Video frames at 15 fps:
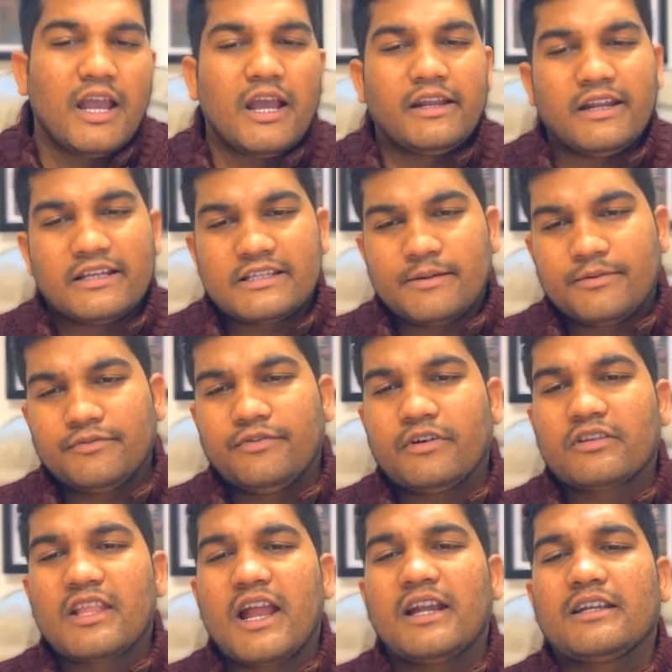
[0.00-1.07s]
And except
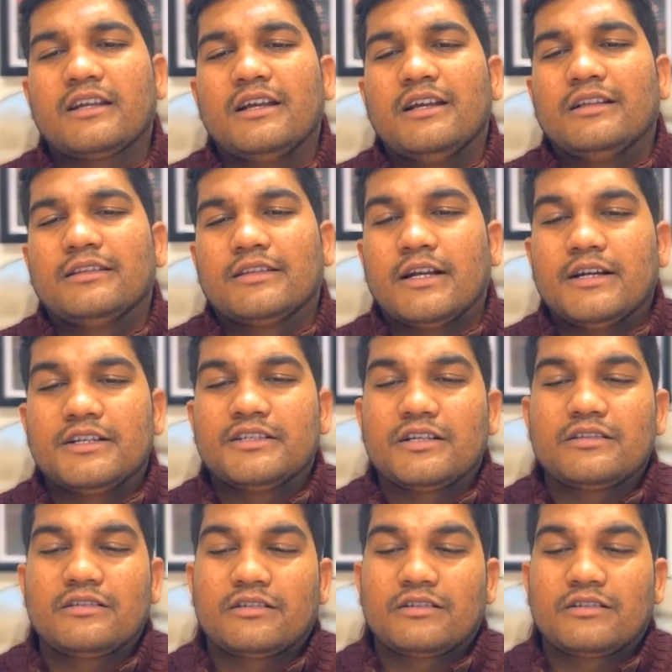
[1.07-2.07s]
for that, third, sixth,